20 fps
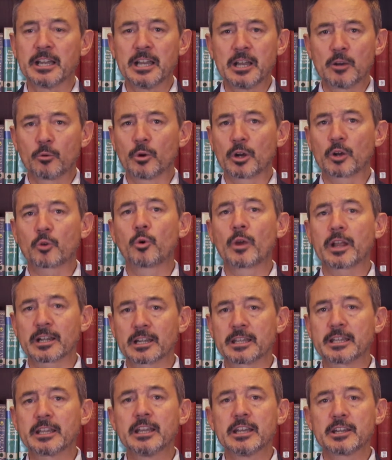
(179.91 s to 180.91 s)
were
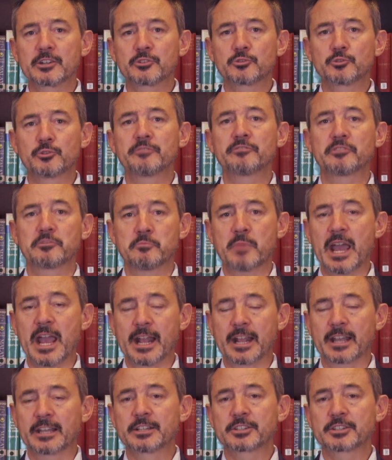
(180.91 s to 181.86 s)
quickly driven back.